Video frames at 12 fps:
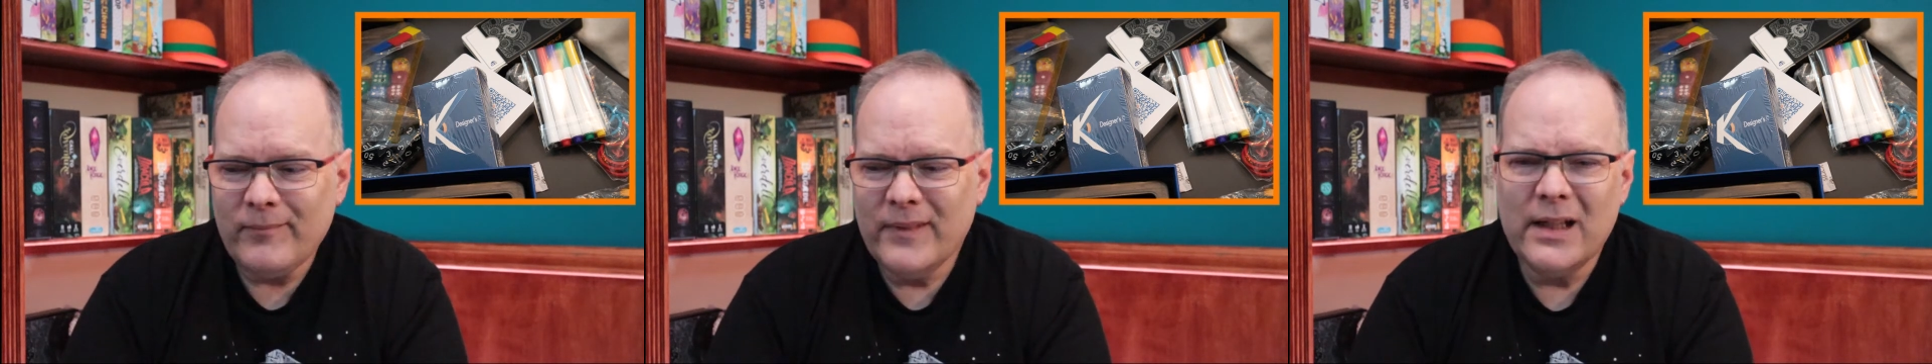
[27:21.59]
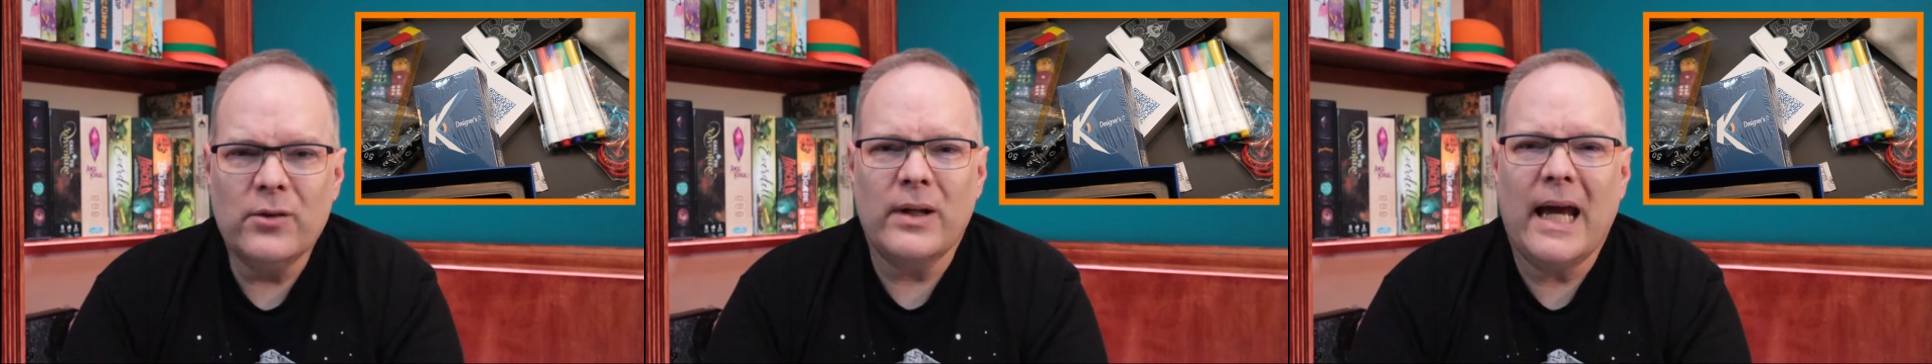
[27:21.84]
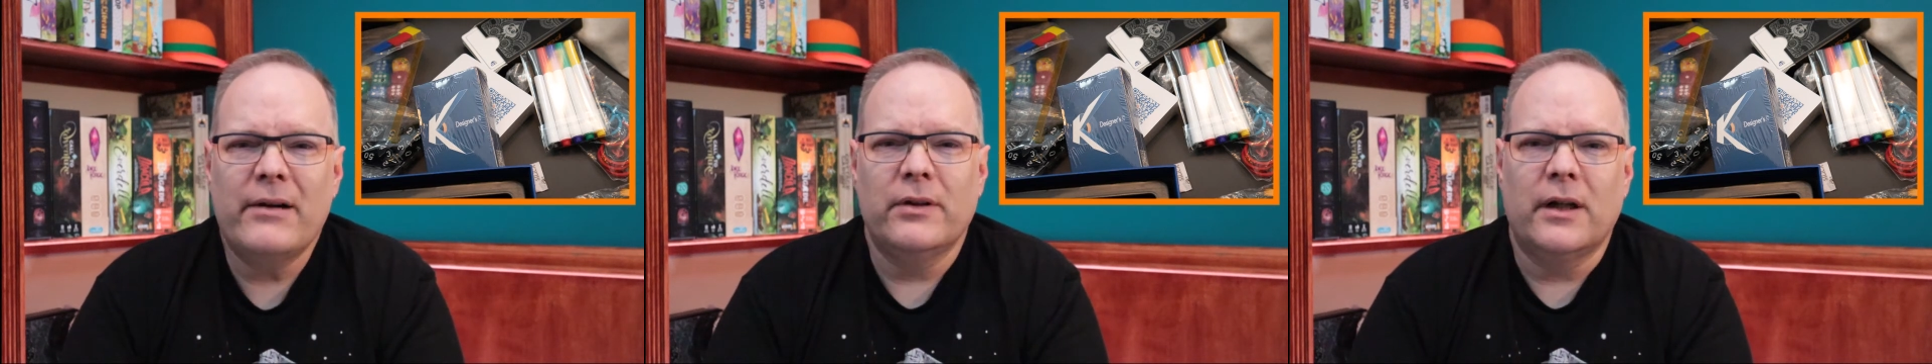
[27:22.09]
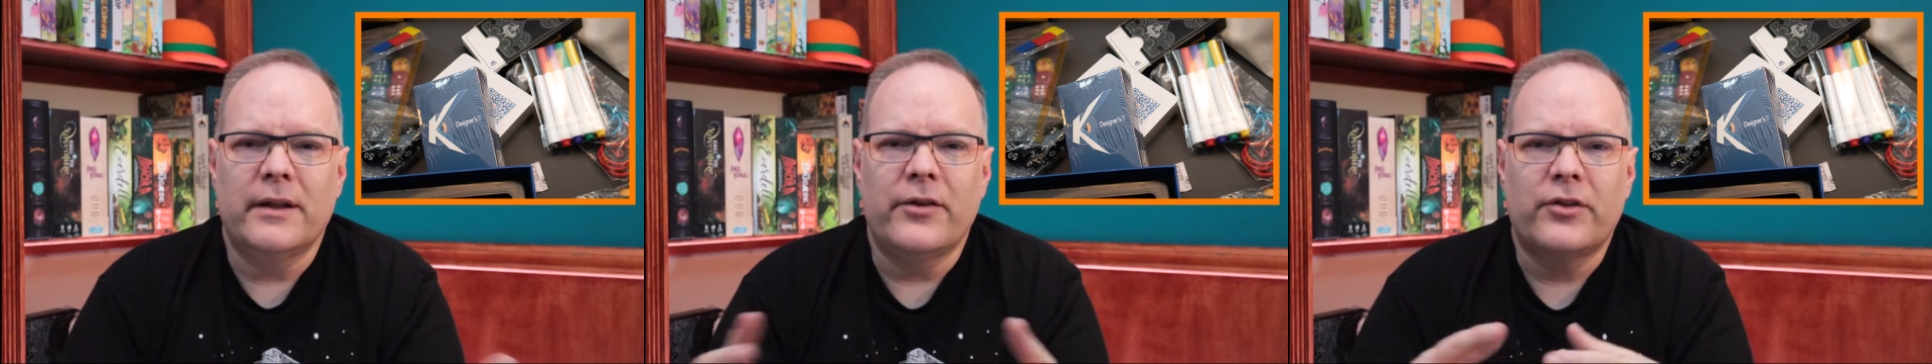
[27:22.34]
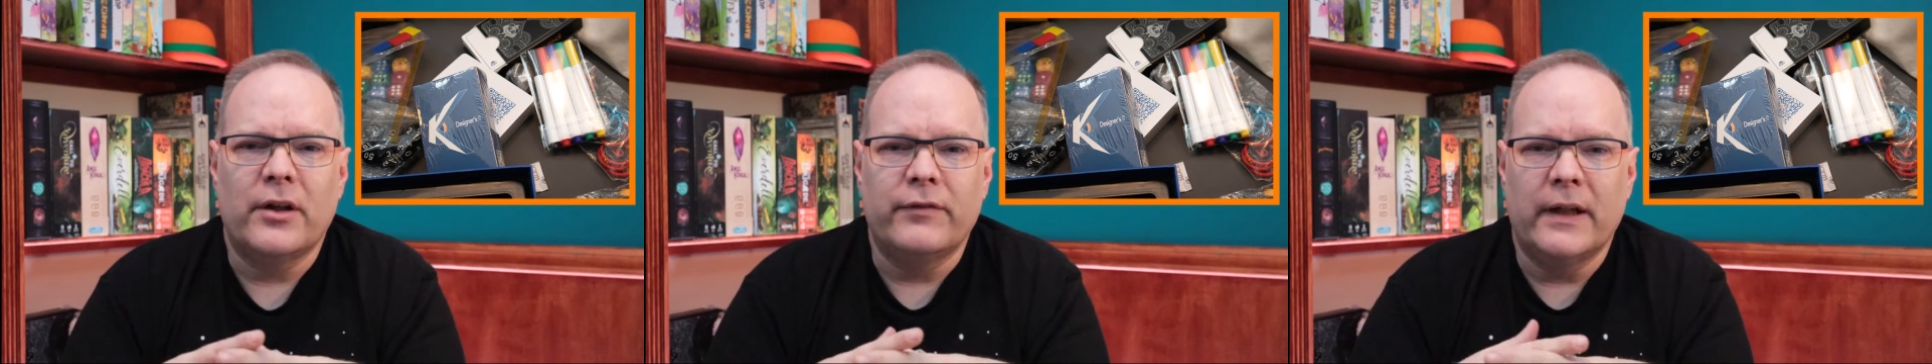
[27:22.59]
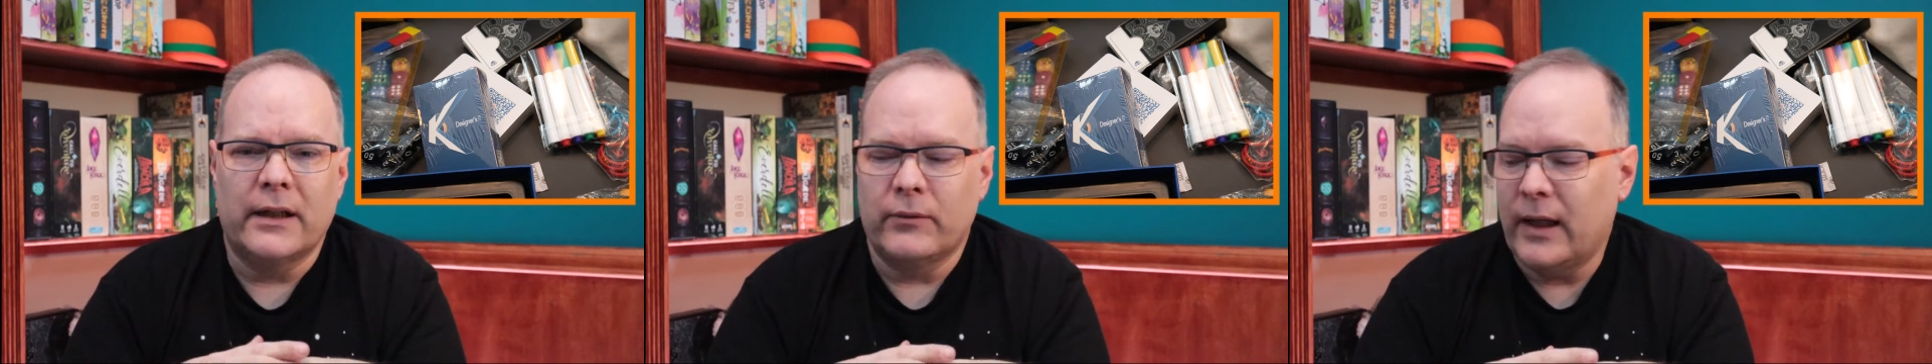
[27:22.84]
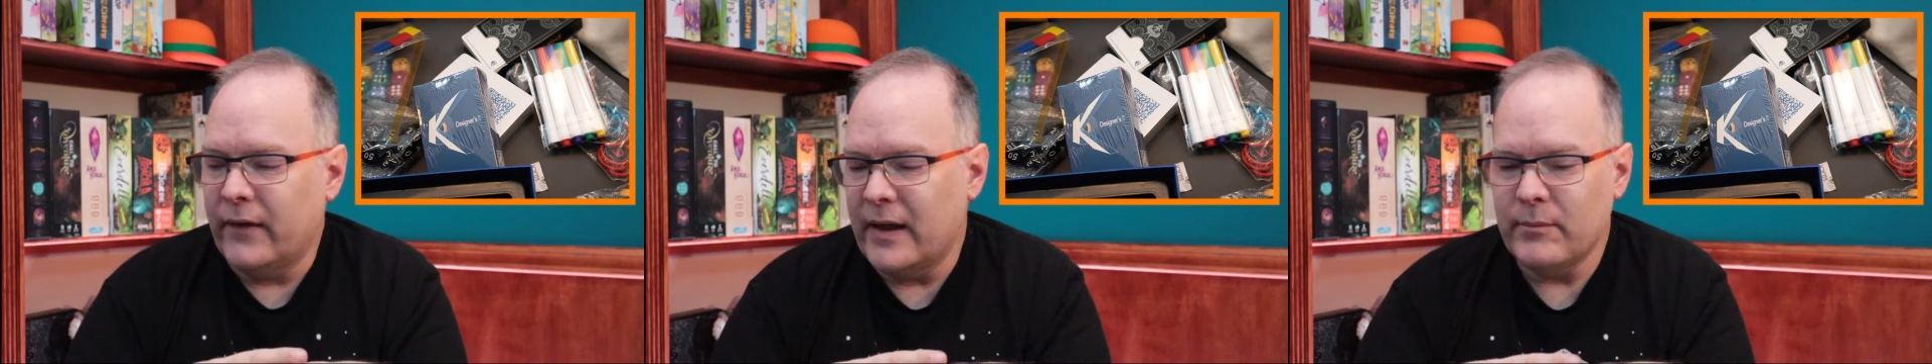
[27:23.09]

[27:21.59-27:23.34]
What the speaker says: they don't have a lot of this stuff lying around.